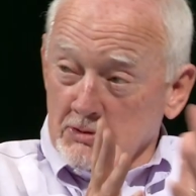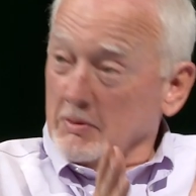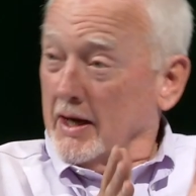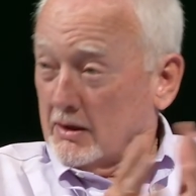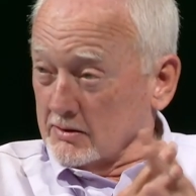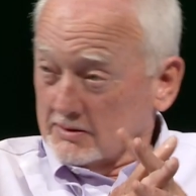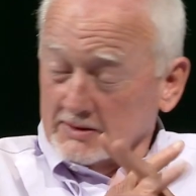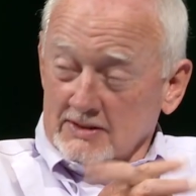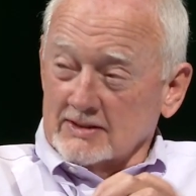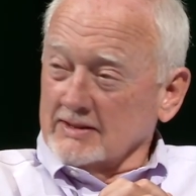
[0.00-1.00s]
matter,
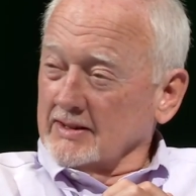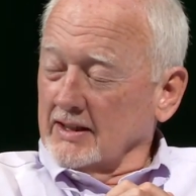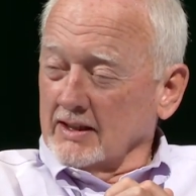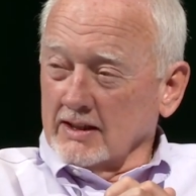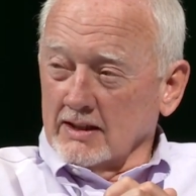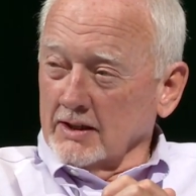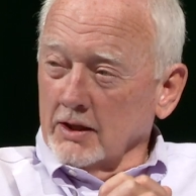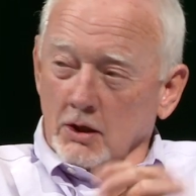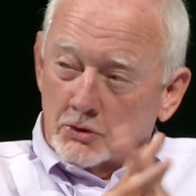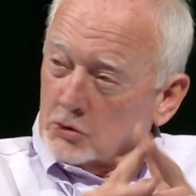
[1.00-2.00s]

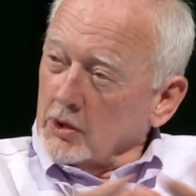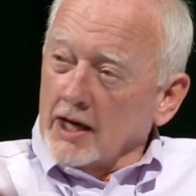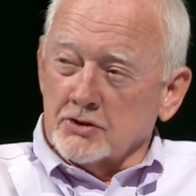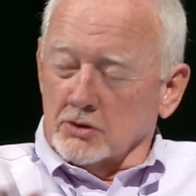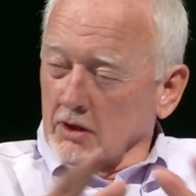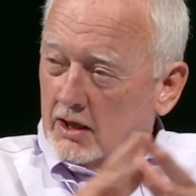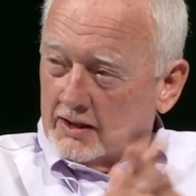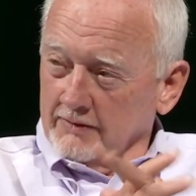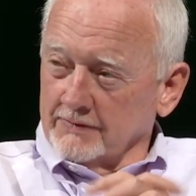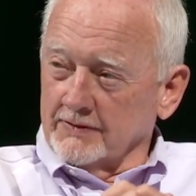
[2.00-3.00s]
throughout your
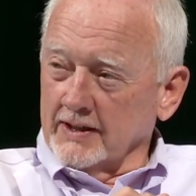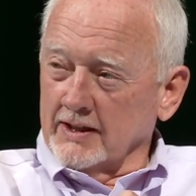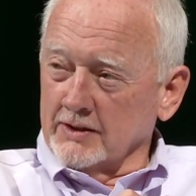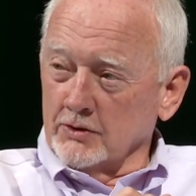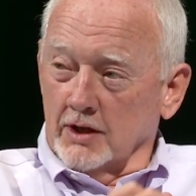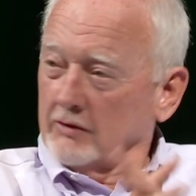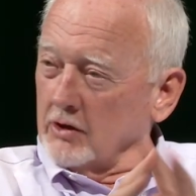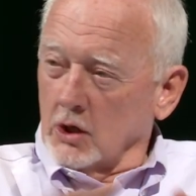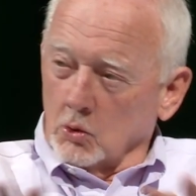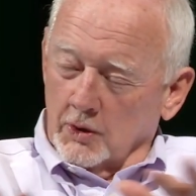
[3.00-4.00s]
life, and you
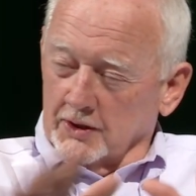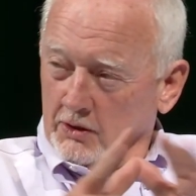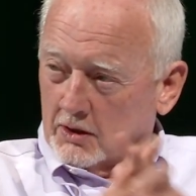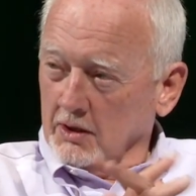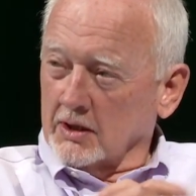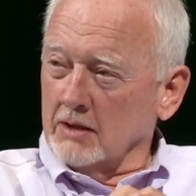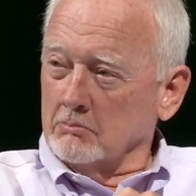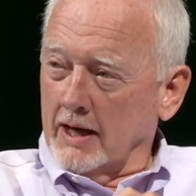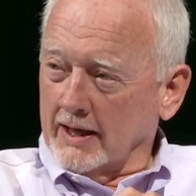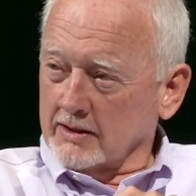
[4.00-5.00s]
never know when they're going to
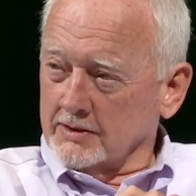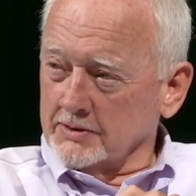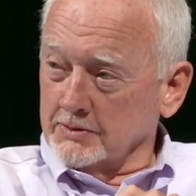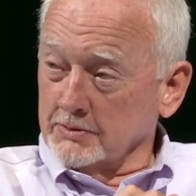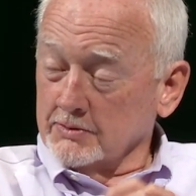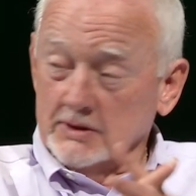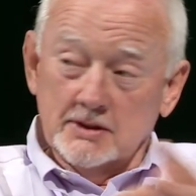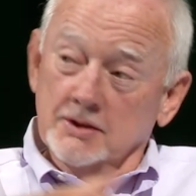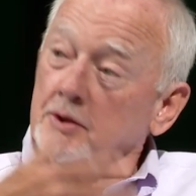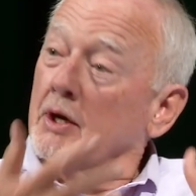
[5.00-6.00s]
come back to
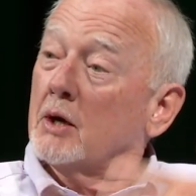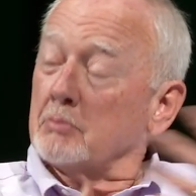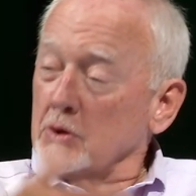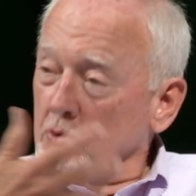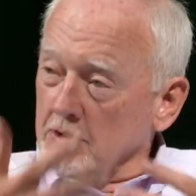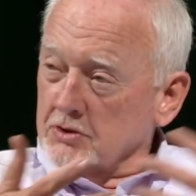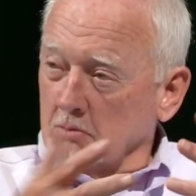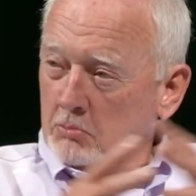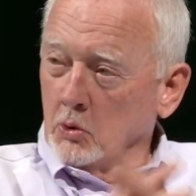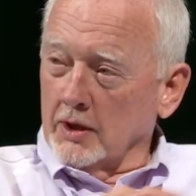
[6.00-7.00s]
help you at
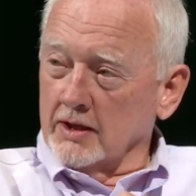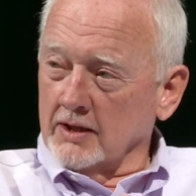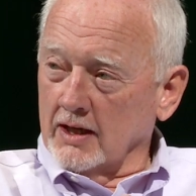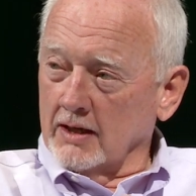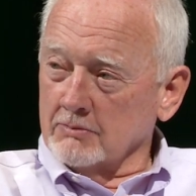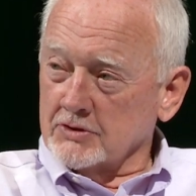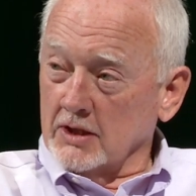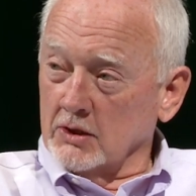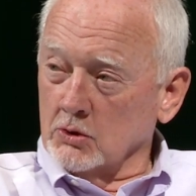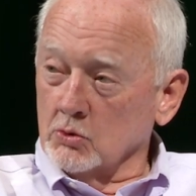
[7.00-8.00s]
some point in time.
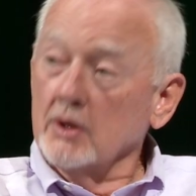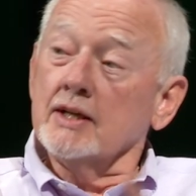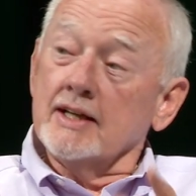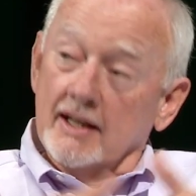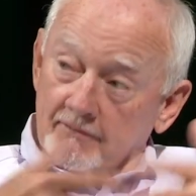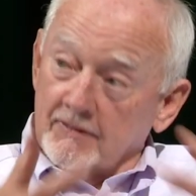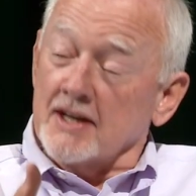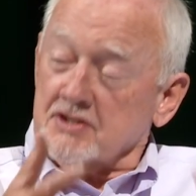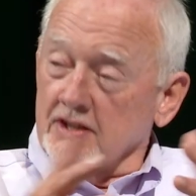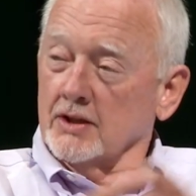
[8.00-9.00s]
So
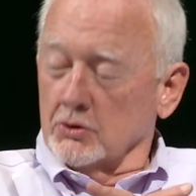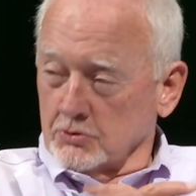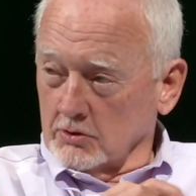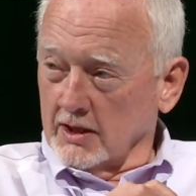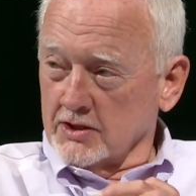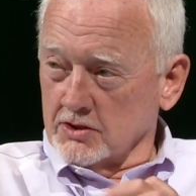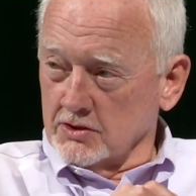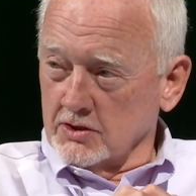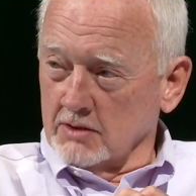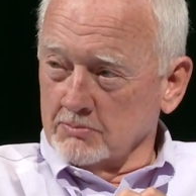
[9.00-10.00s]
invest in those
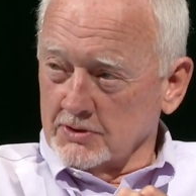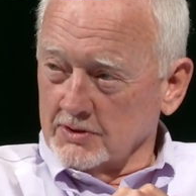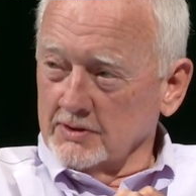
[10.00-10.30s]
relationships.